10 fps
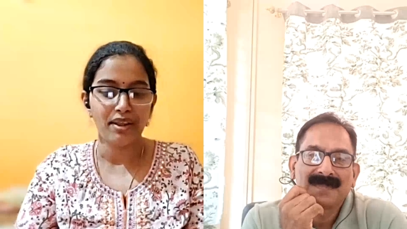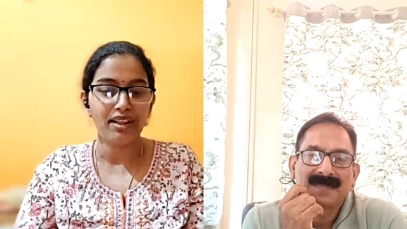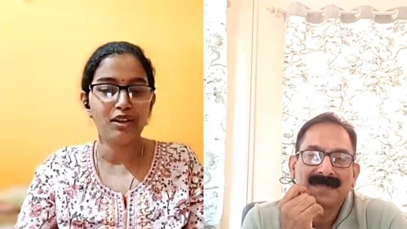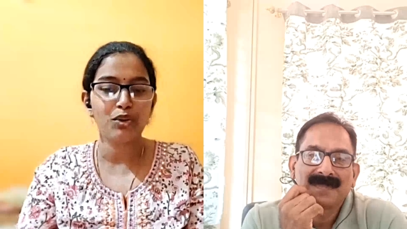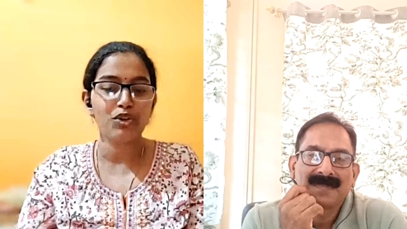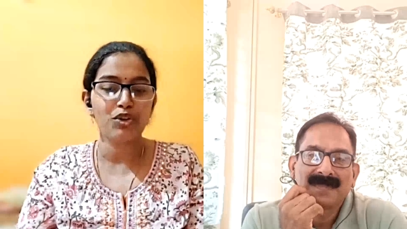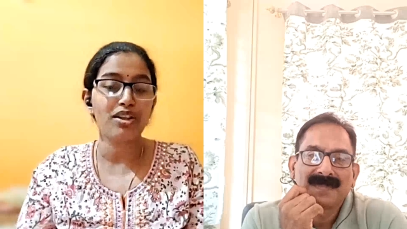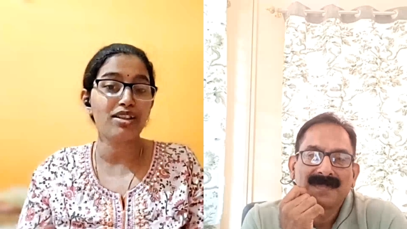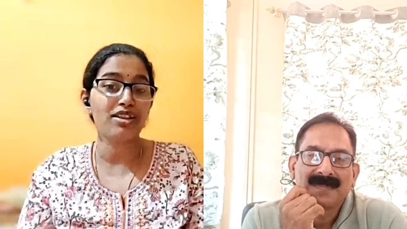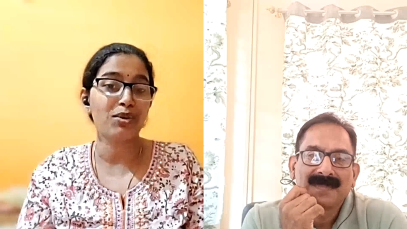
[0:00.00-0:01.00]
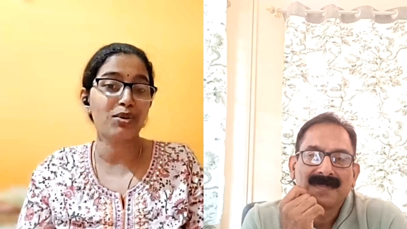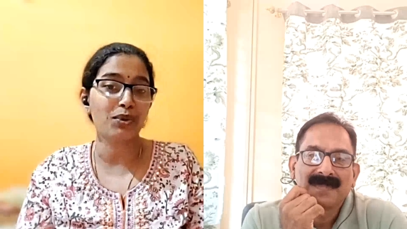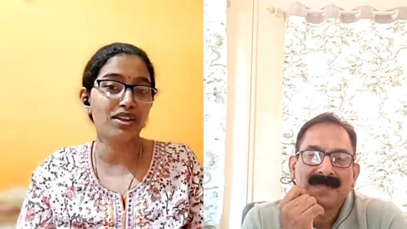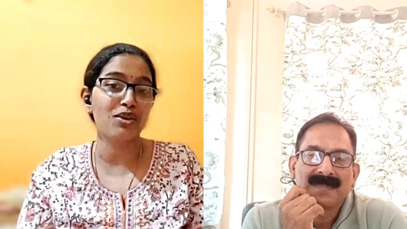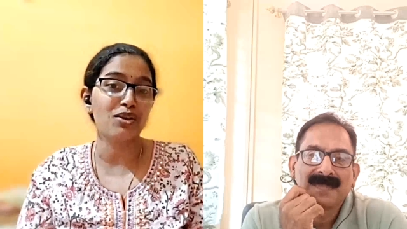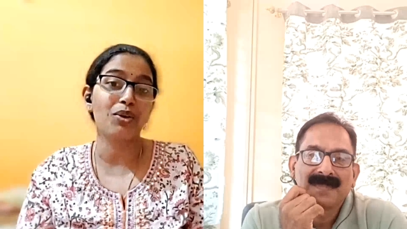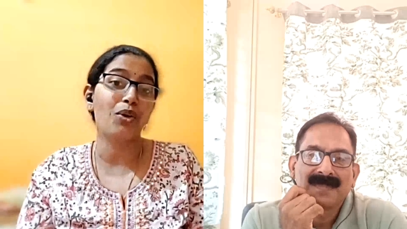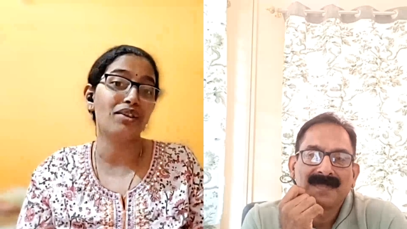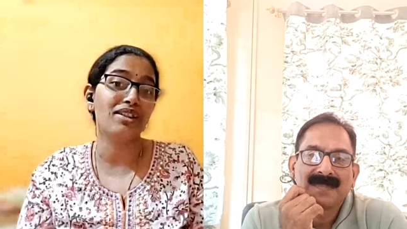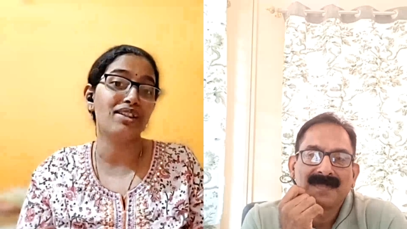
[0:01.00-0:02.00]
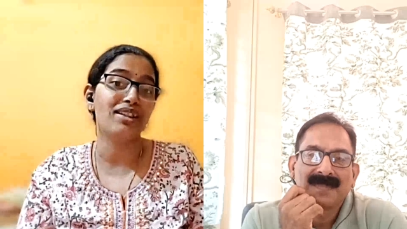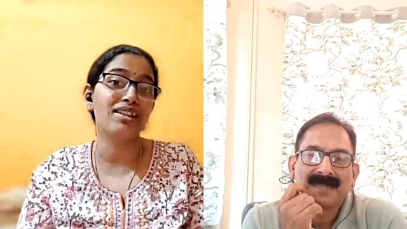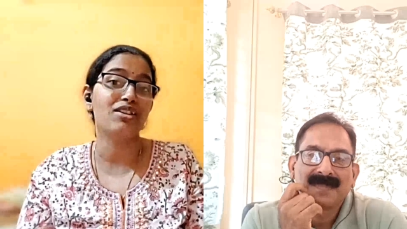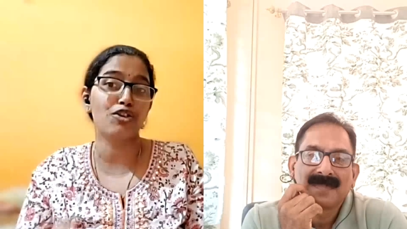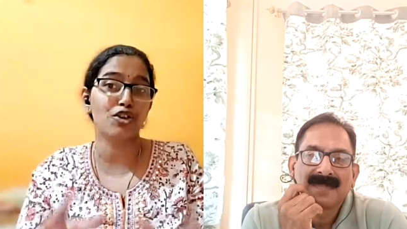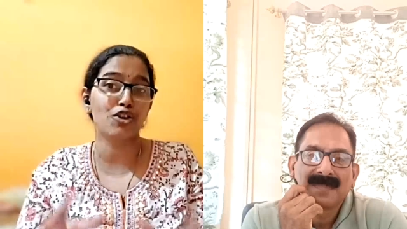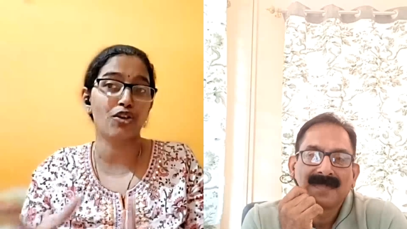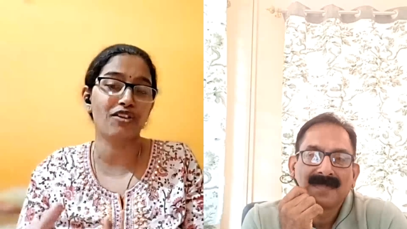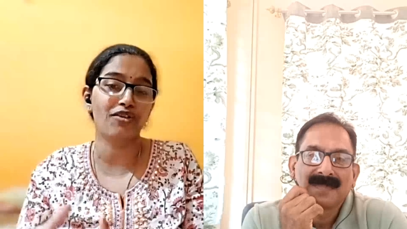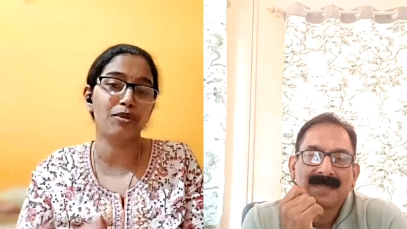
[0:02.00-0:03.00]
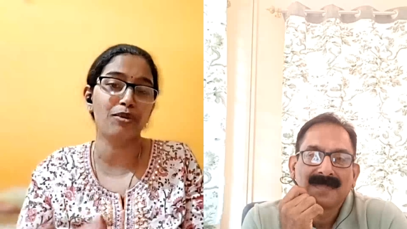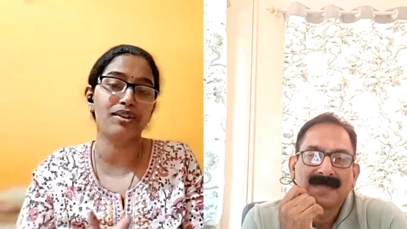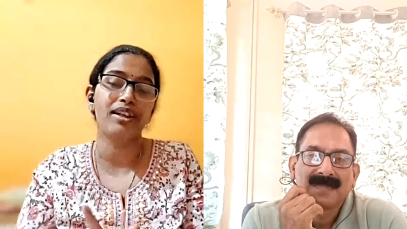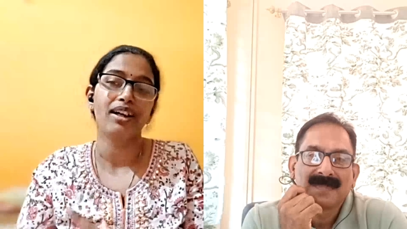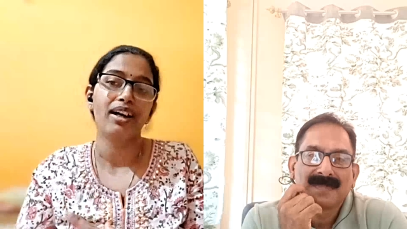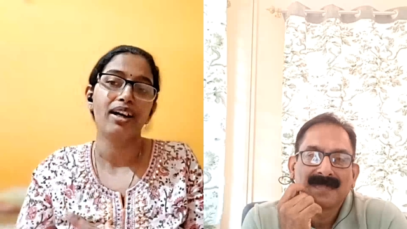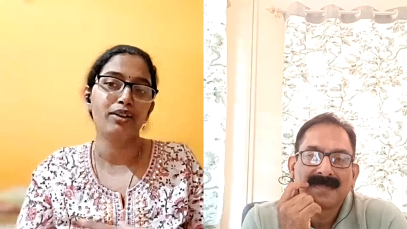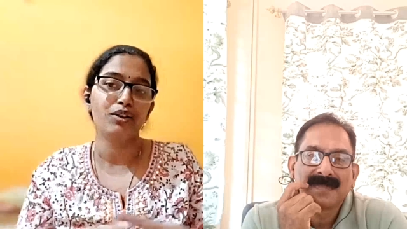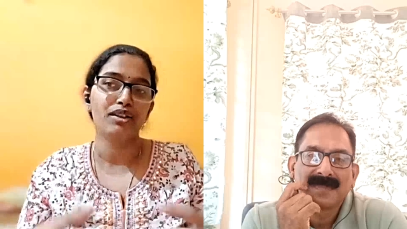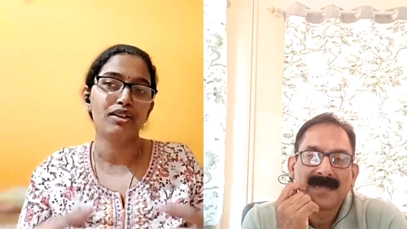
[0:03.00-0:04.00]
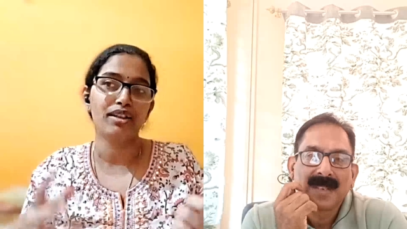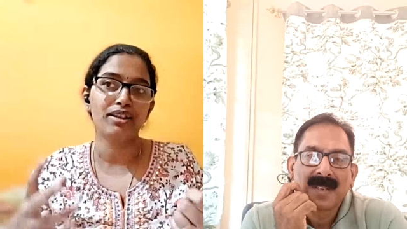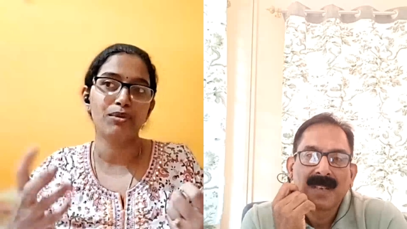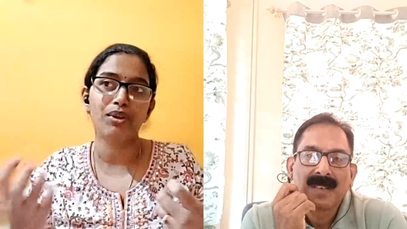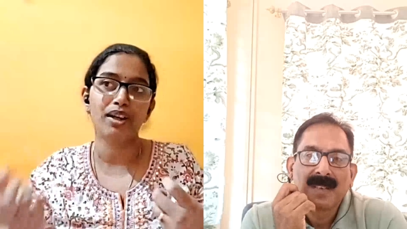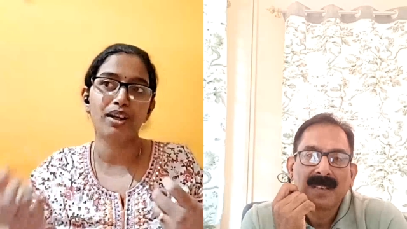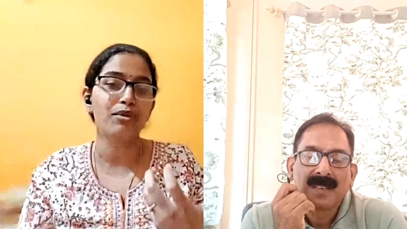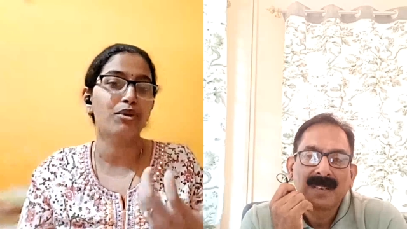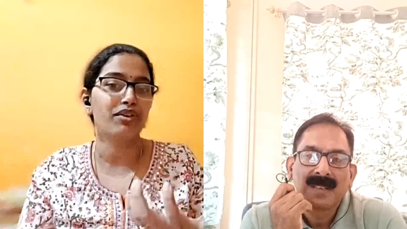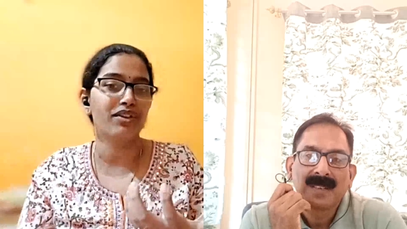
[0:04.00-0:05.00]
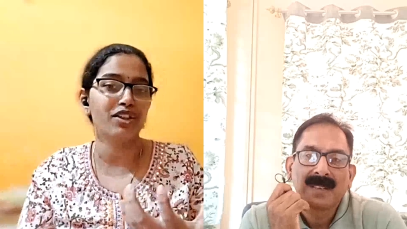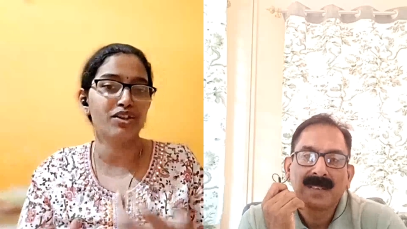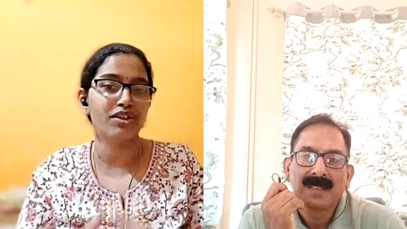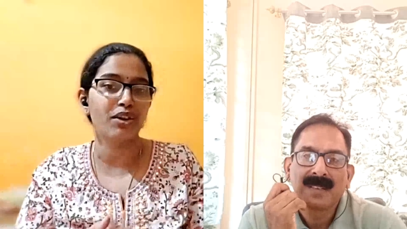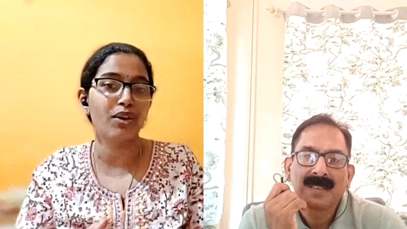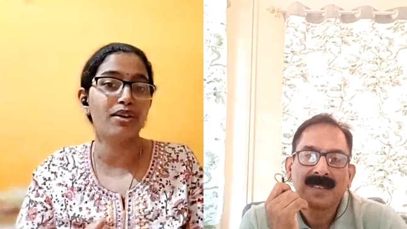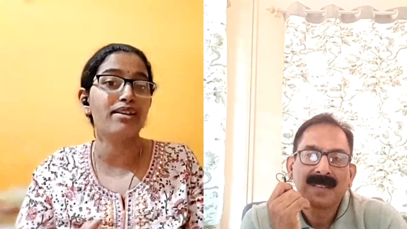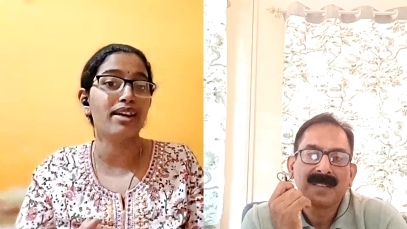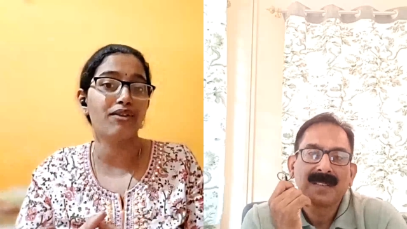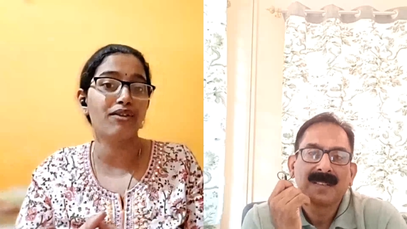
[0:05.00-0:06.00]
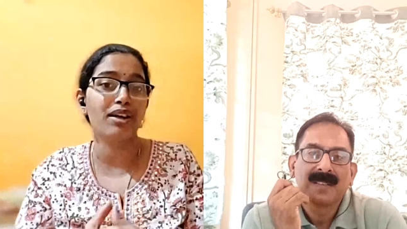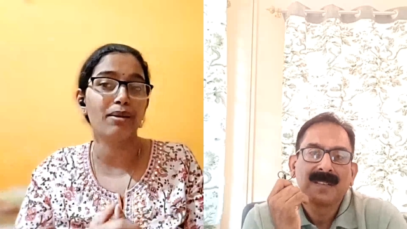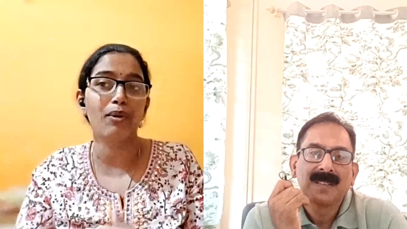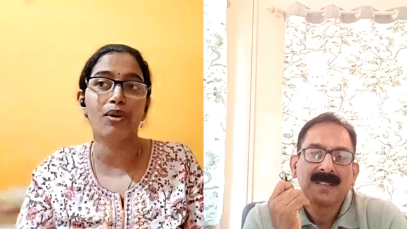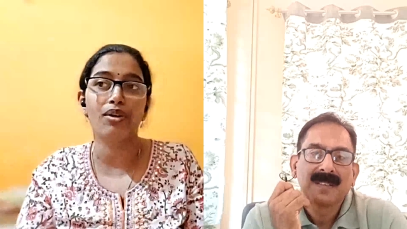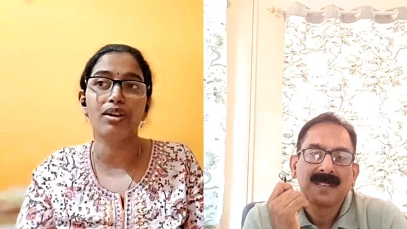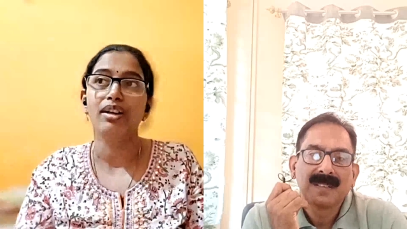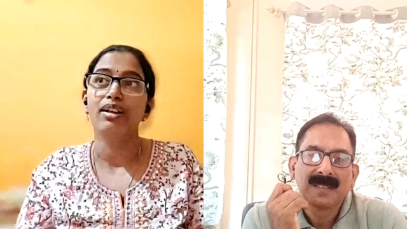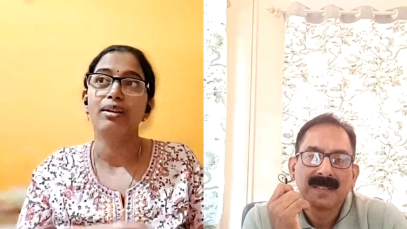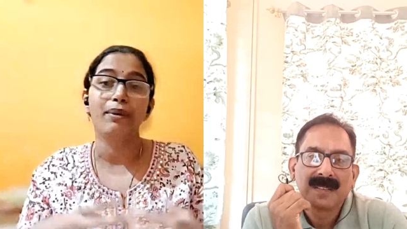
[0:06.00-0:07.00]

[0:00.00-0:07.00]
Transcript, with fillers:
Speaker 1: but I didn't know she writes stories or novels, this genre of books. I thought she writes more like motivational or self-help or